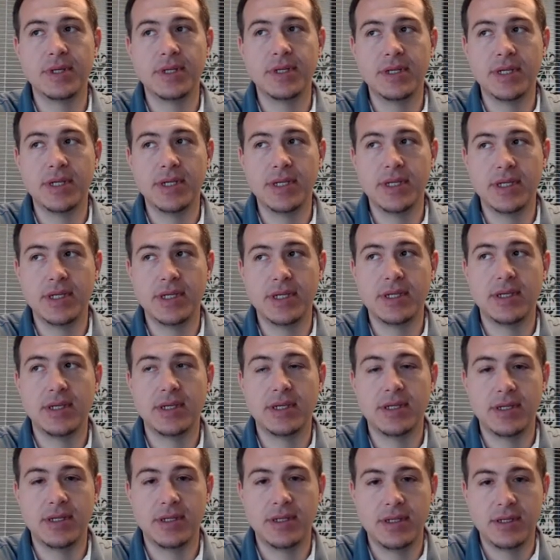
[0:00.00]

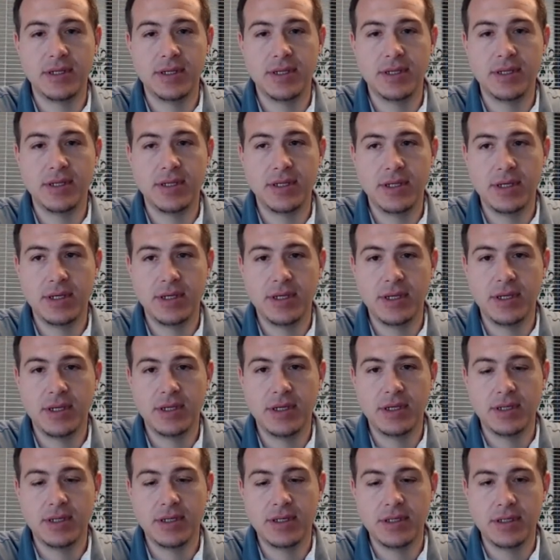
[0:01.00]

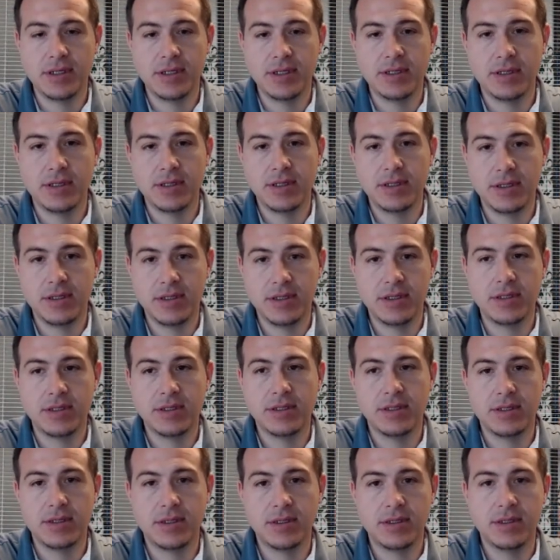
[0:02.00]

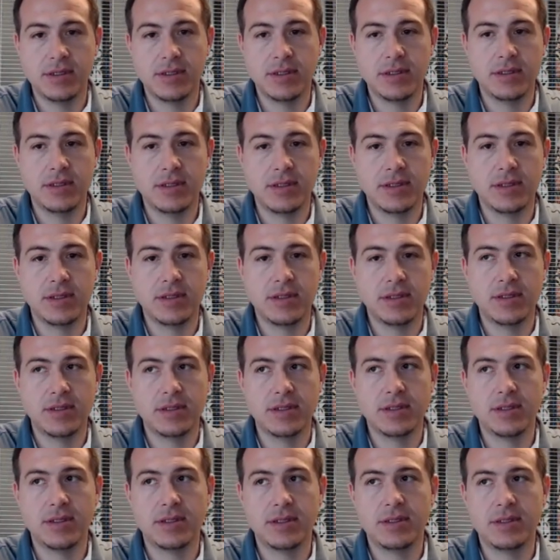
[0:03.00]

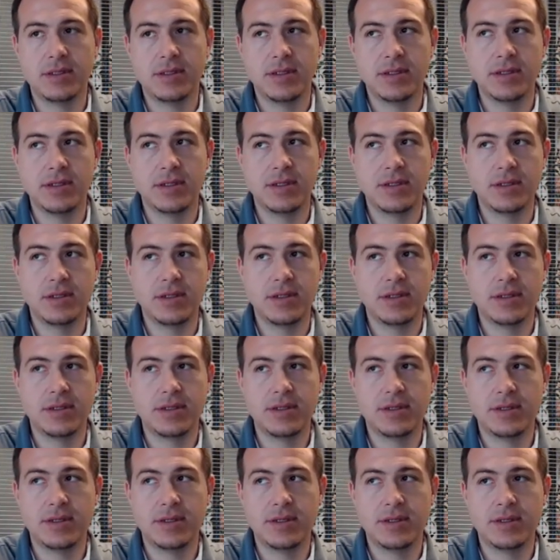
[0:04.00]

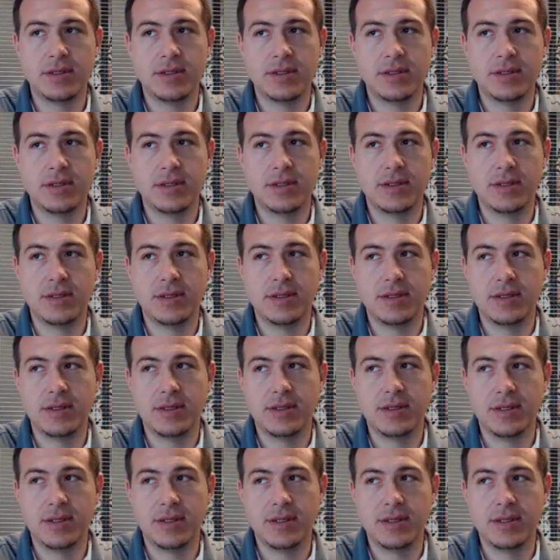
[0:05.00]

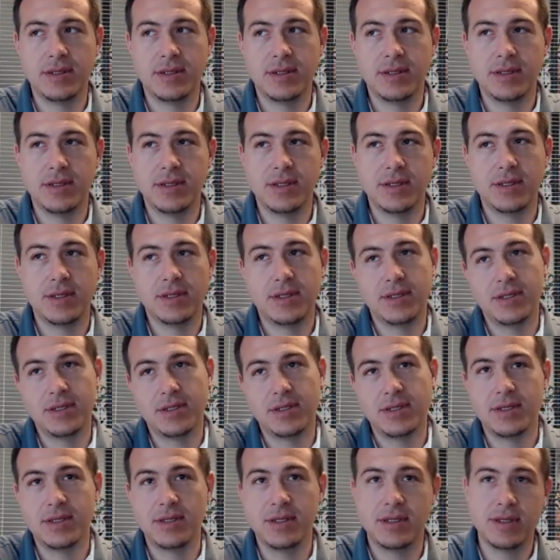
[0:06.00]

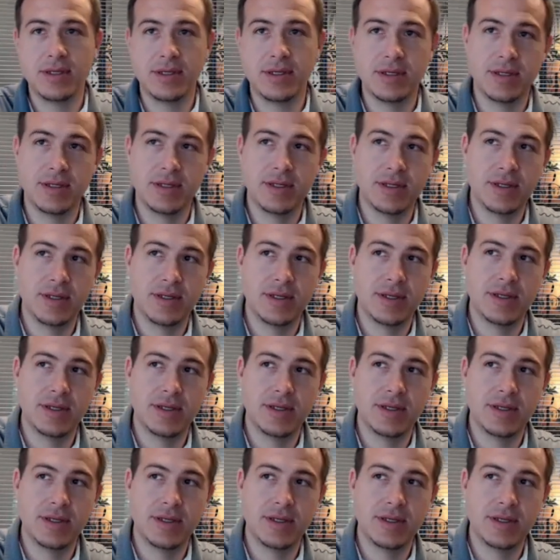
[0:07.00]
[no speech]